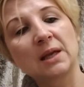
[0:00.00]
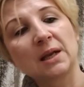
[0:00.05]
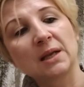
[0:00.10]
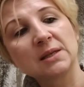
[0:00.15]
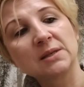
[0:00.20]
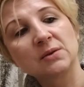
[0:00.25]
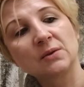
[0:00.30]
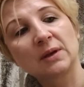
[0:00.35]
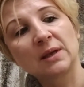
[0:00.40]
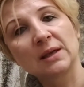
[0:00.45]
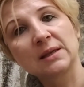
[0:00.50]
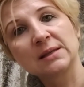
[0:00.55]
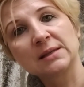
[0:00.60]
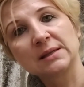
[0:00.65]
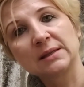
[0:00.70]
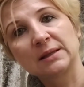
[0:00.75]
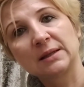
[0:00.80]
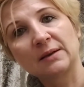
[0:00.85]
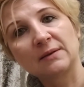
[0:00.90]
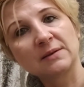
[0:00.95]
and as you can
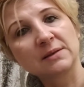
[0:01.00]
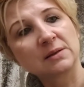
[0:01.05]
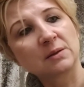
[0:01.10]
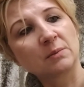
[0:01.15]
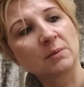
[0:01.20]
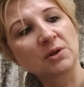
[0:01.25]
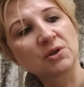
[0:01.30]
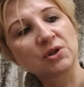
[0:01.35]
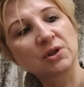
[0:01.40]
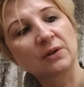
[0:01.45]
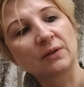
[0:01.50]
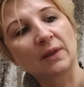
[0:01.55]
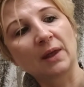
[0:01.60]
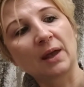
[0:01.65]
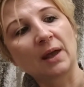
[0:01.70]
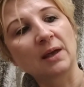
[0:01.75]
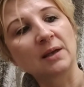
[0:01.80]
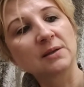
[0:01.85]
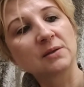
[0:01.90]
see there isn't much in there.